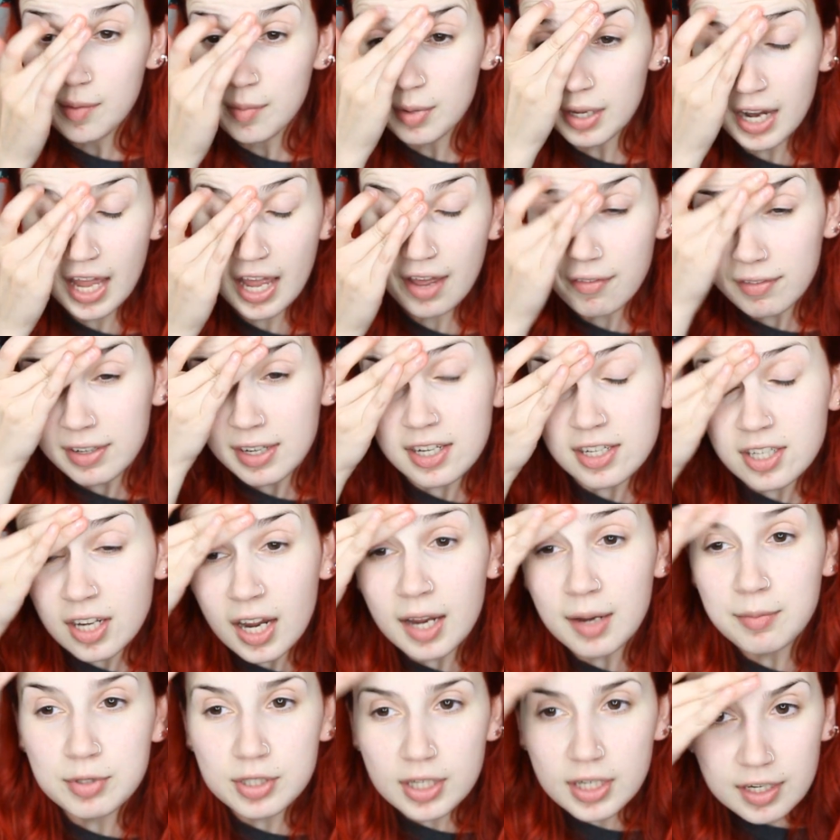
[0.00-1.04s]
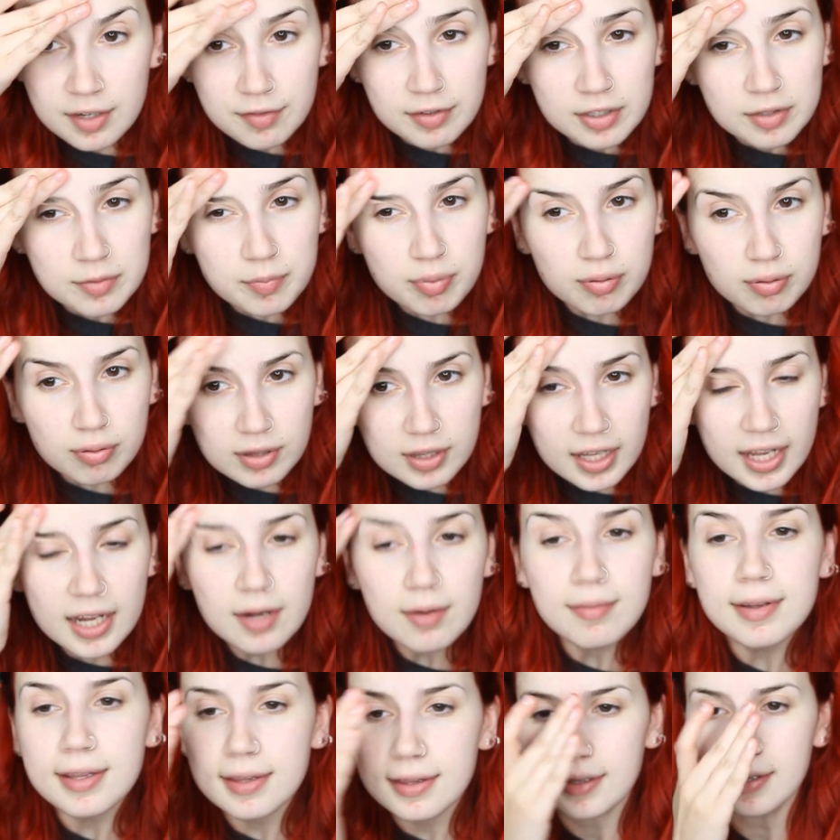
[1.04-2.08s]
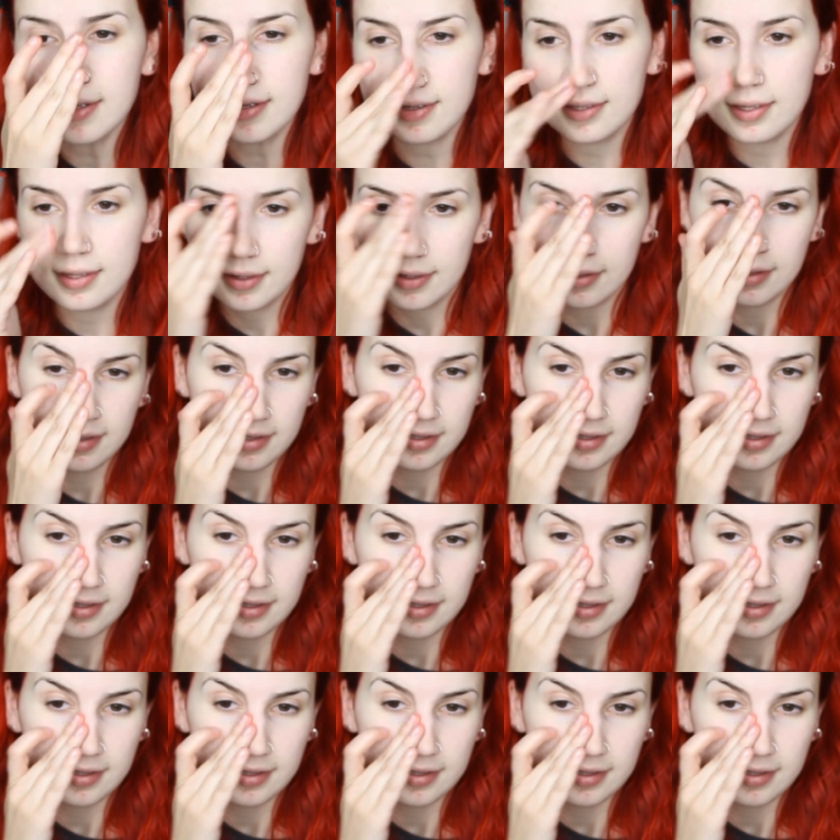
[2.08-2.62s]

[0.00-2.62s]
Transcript: but I haven't had time to even play with it.